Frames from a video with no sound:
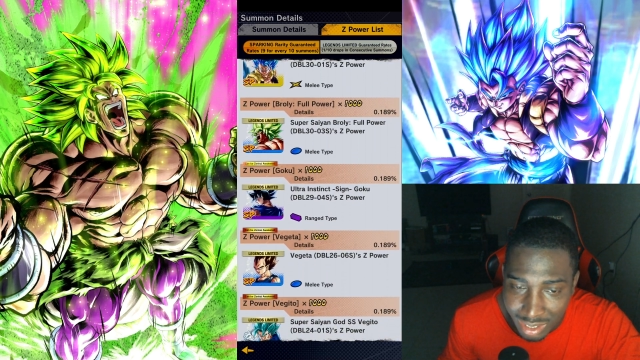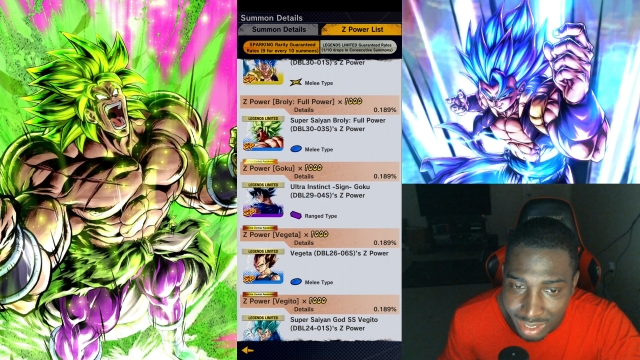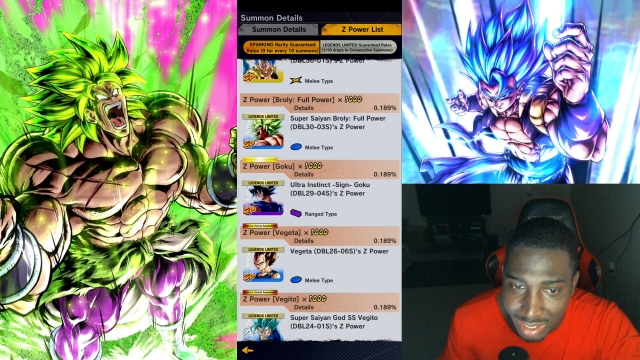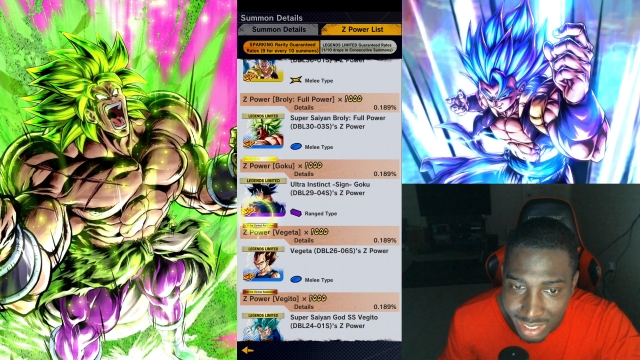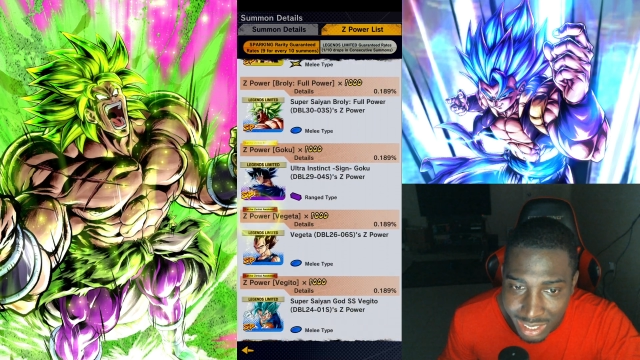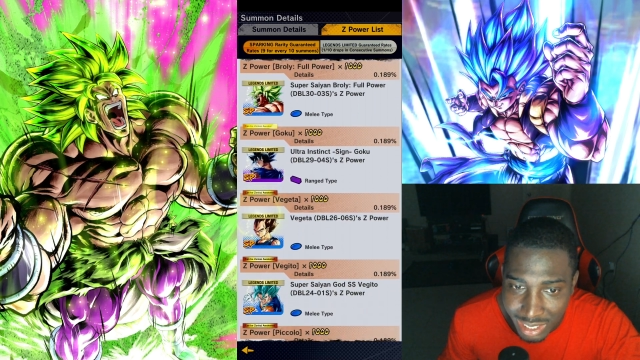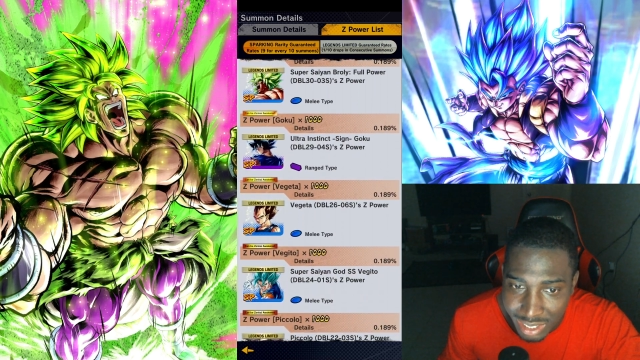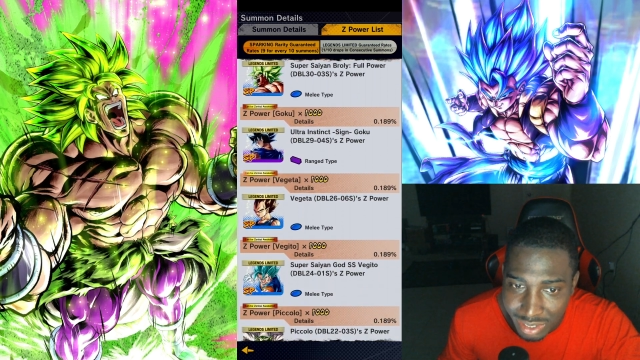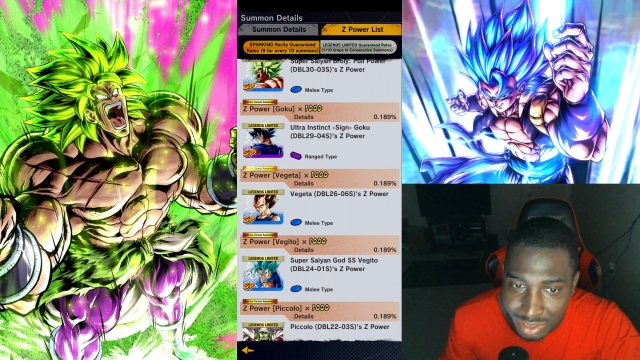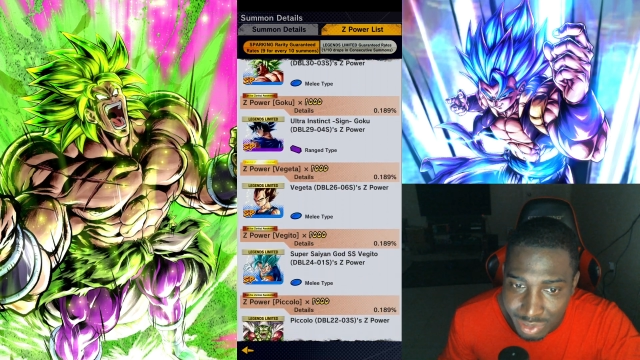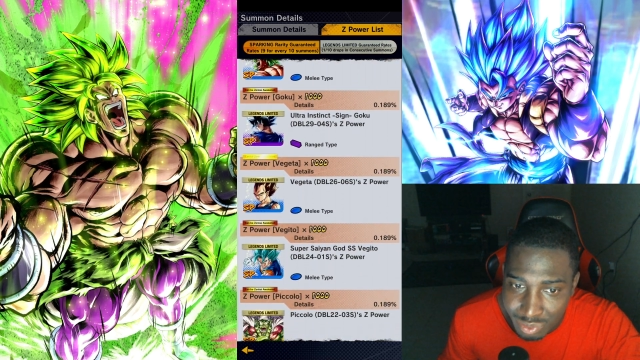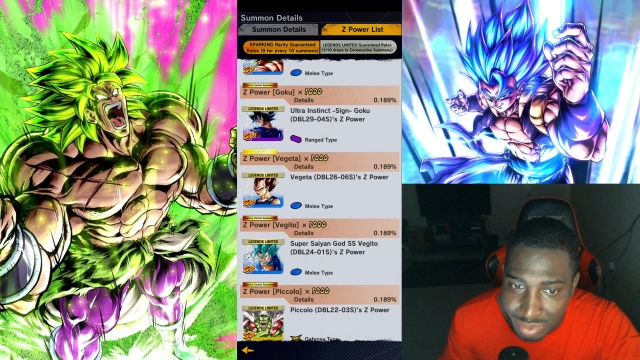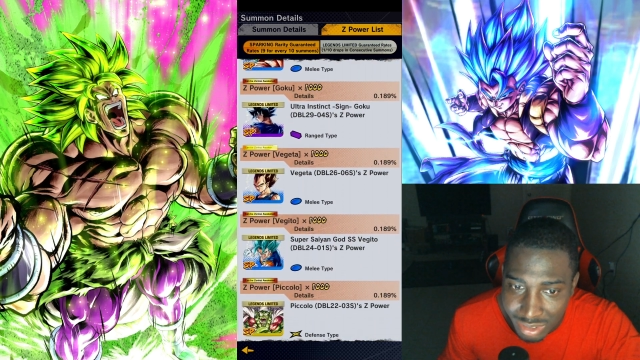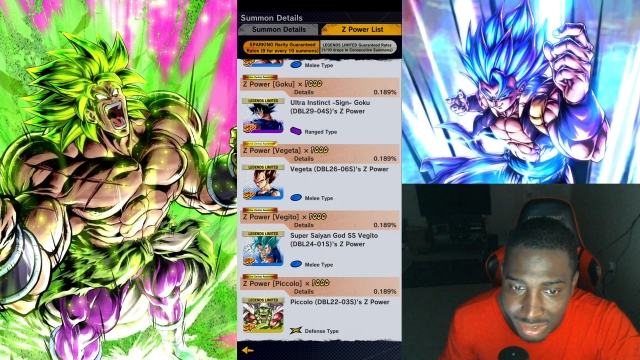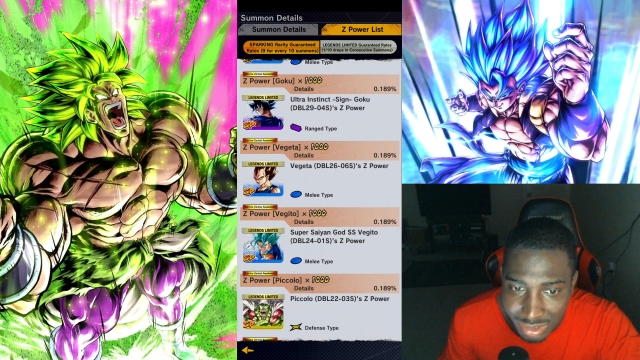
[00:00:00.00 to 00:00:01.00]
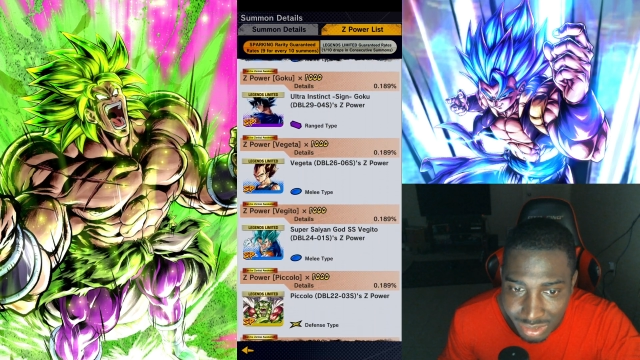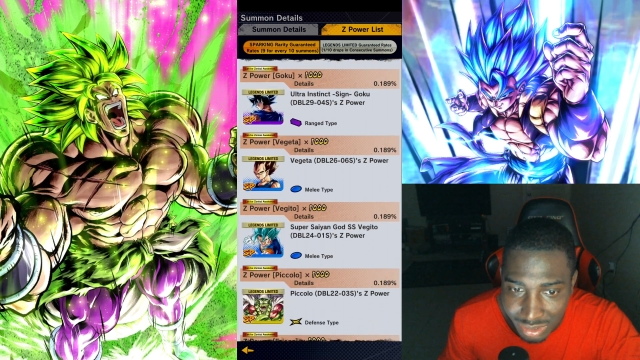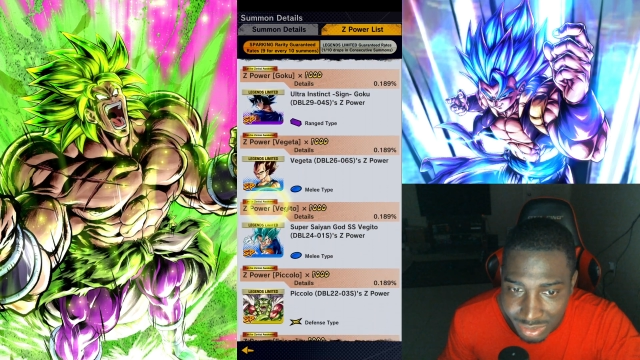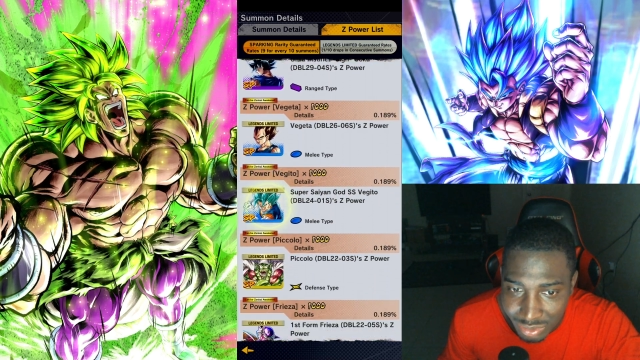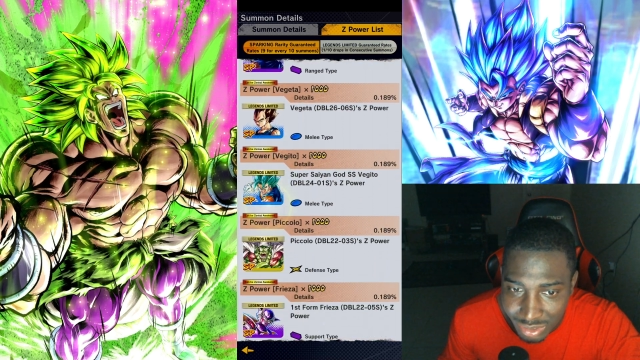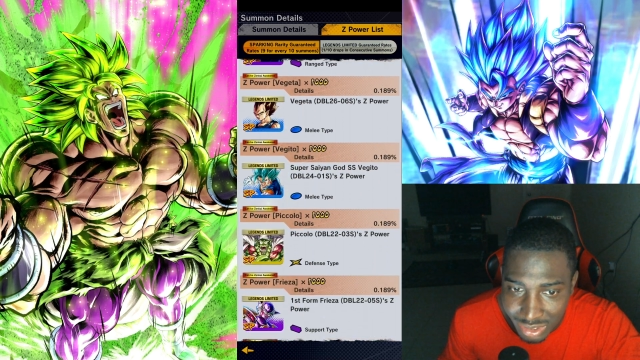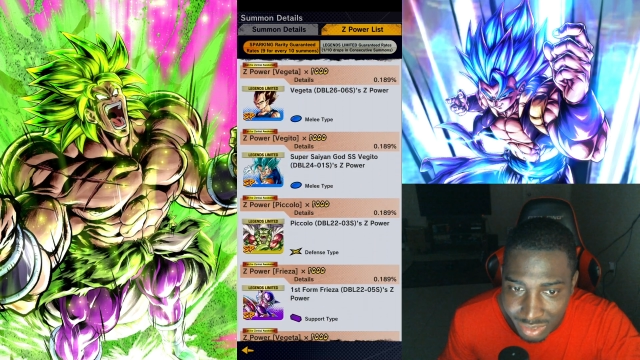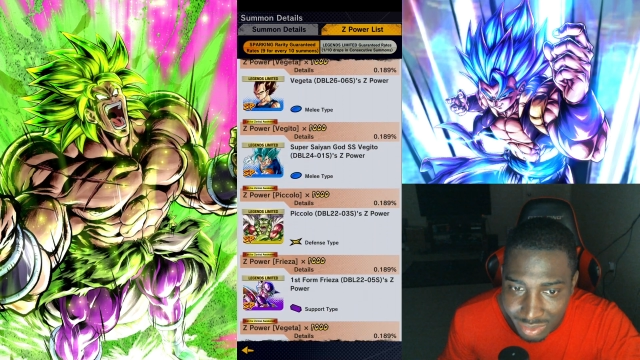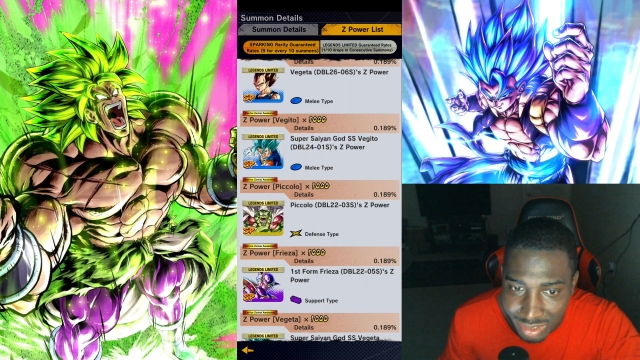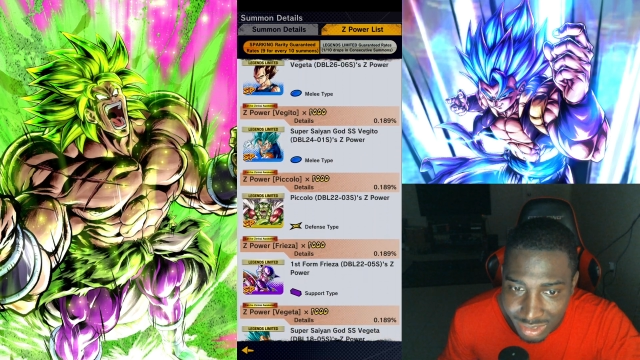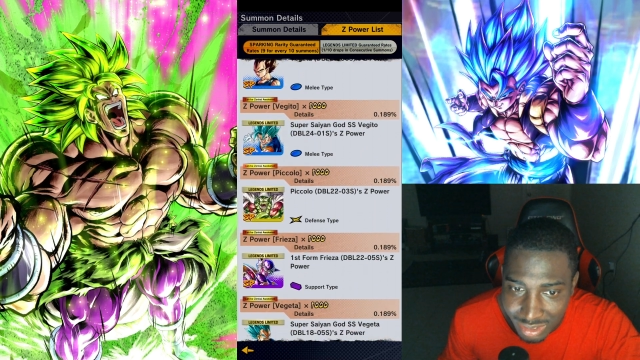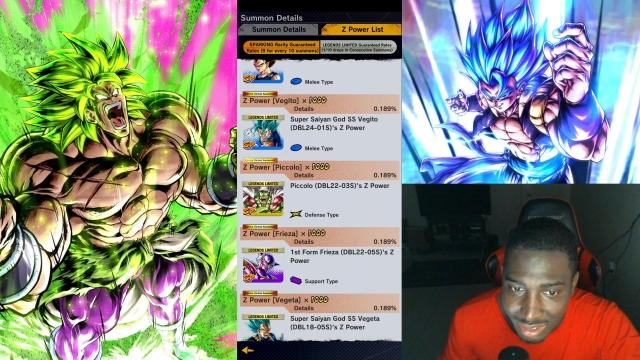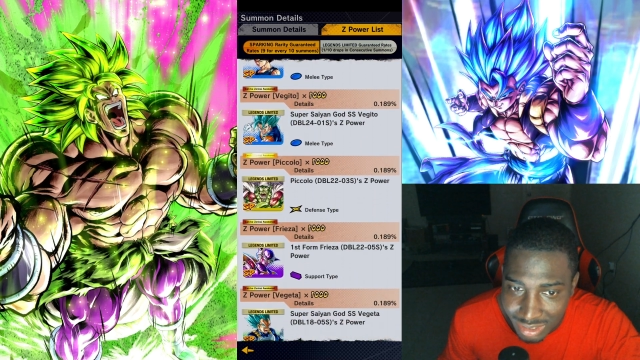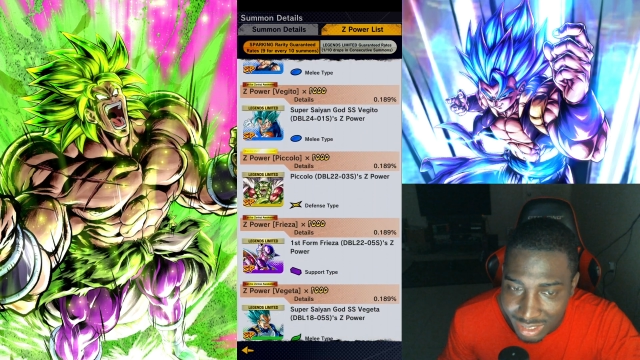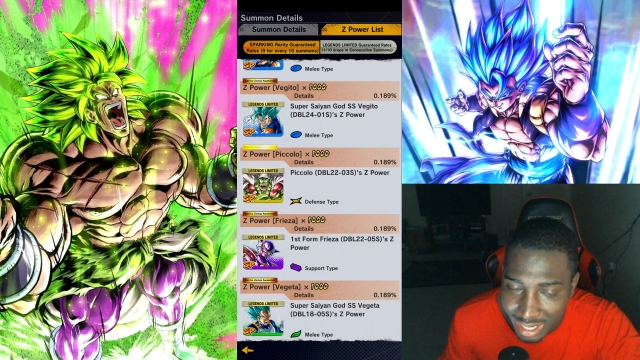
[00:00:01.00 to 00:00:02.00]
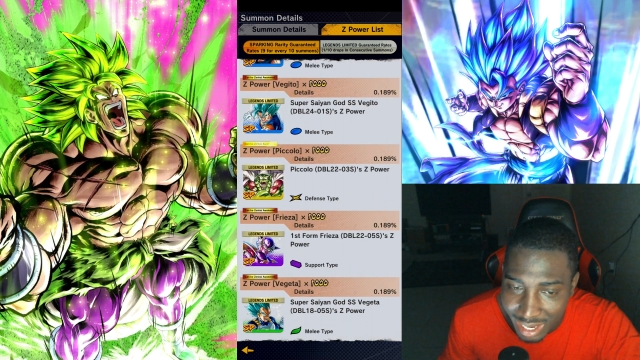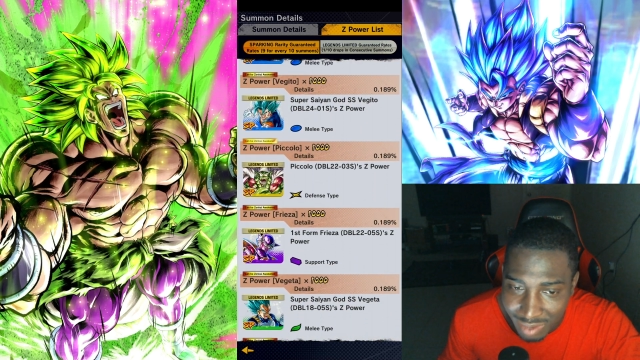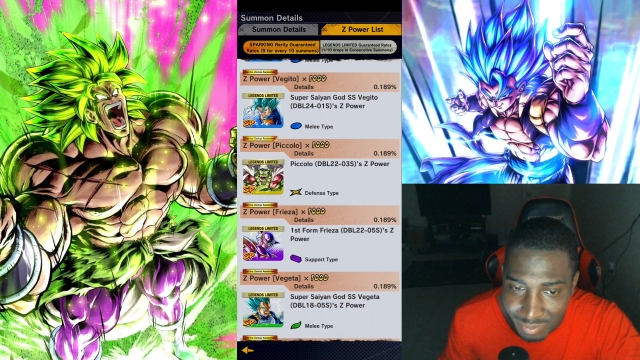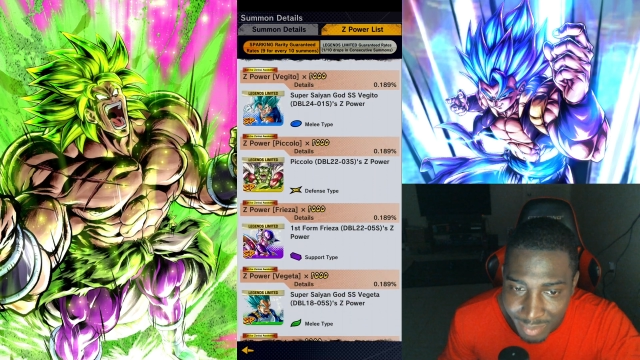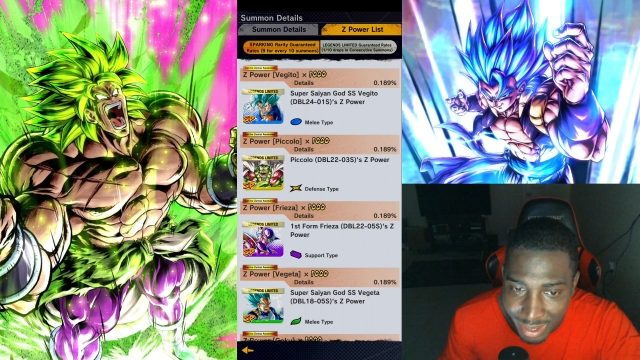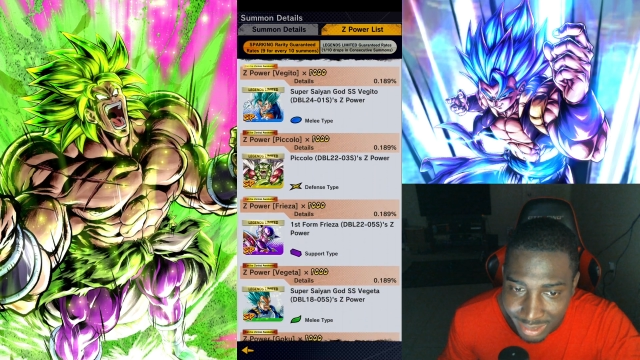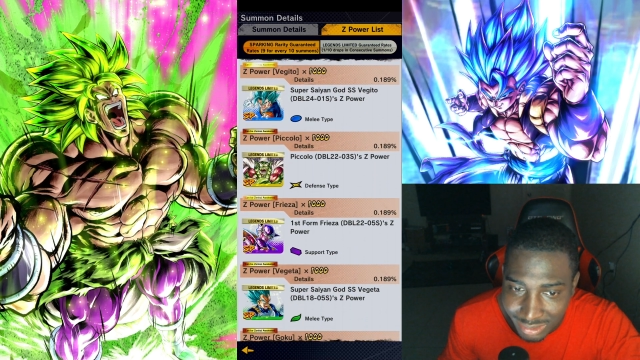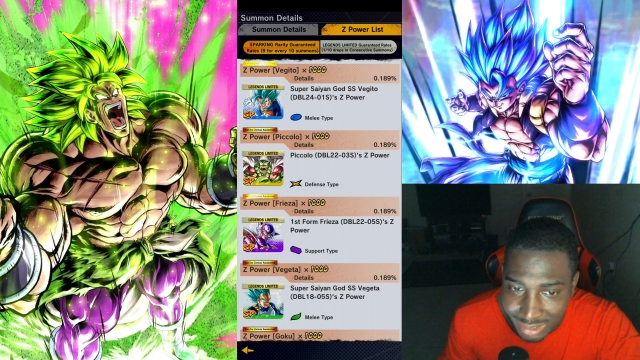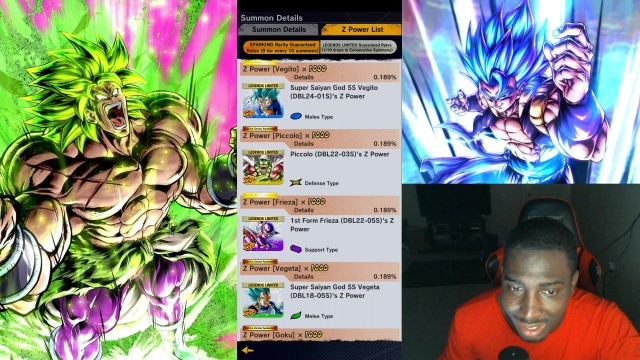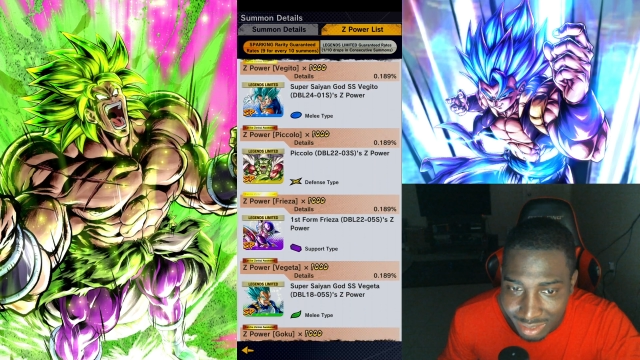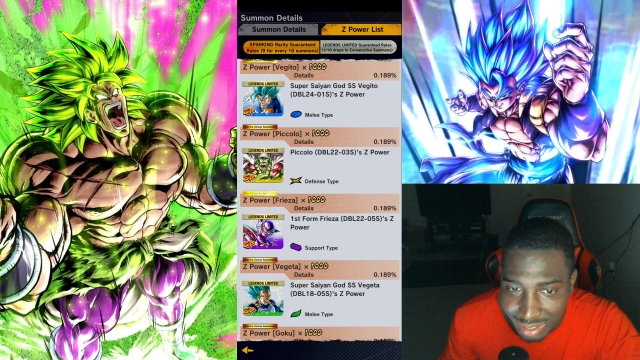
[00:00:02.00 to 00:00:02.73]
Any of the units you see on this list that I have maxed out,